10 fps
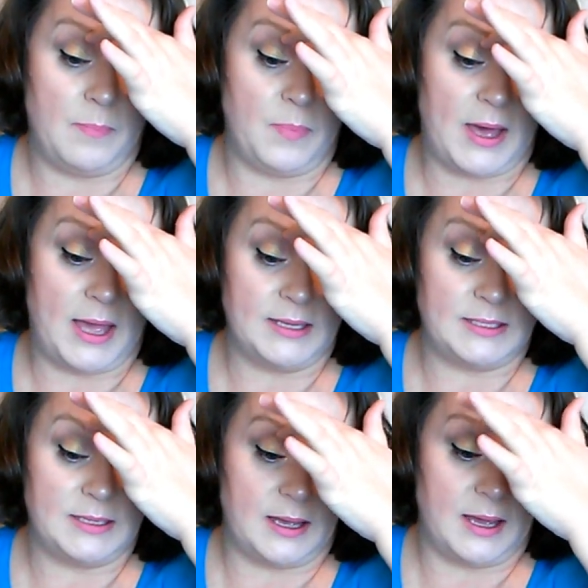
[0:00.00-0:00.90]

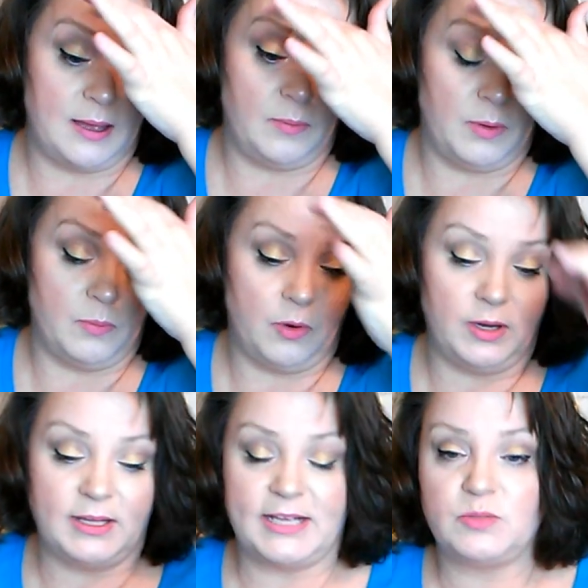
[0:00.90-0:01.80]
But more
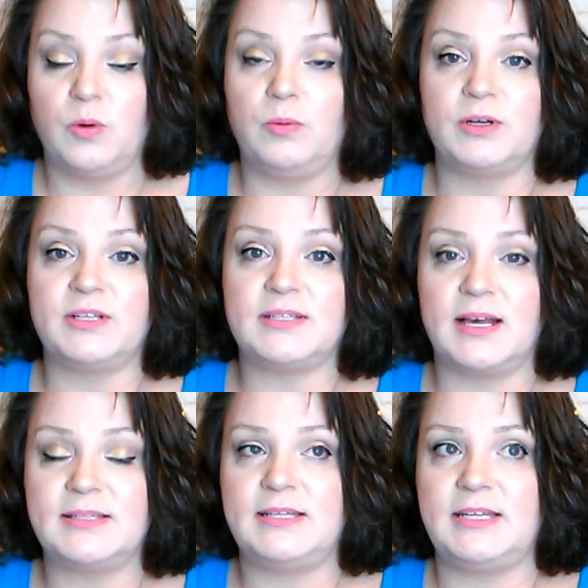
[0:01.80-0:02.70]
or less what we're
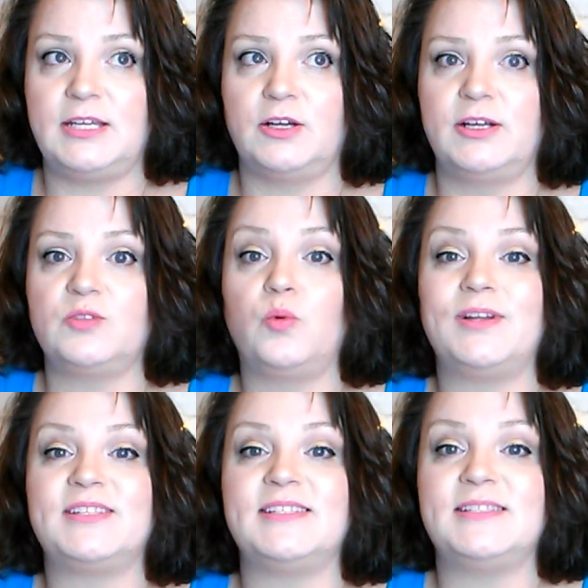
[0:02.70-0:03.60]
discussing here is
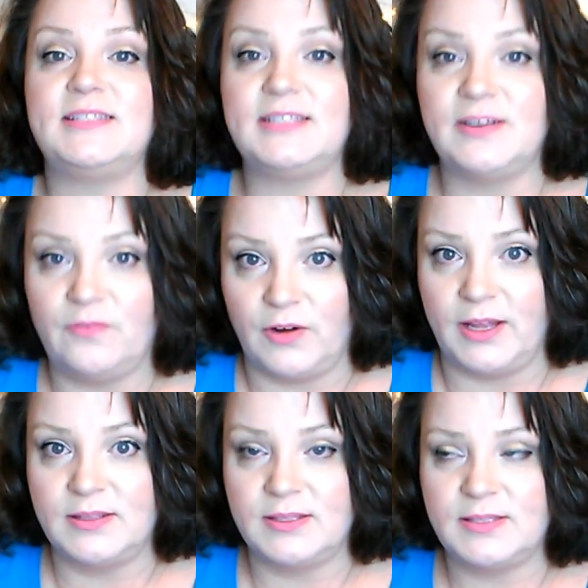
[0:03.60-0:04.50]
what is the
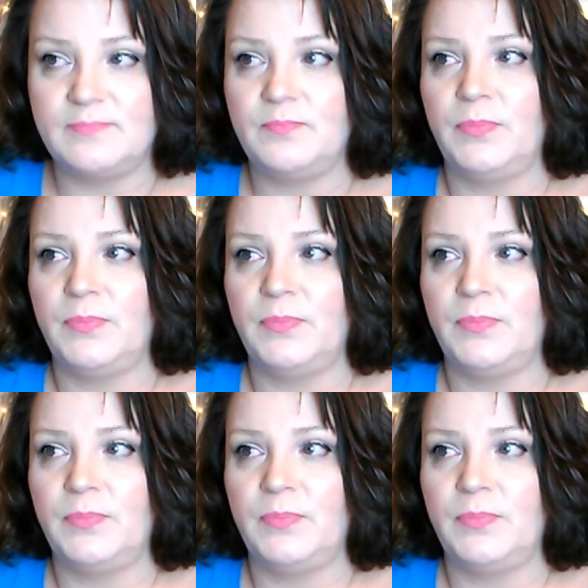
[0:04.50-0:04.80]
difference